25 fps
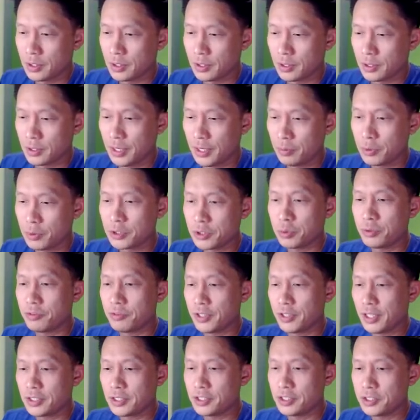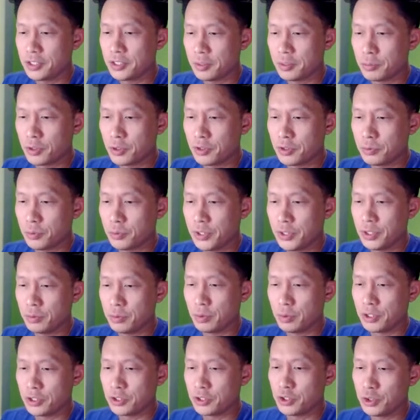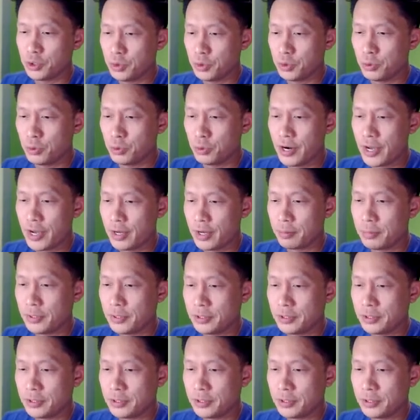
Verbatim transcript: Okay, once we've connected to Sendbird, we want to grab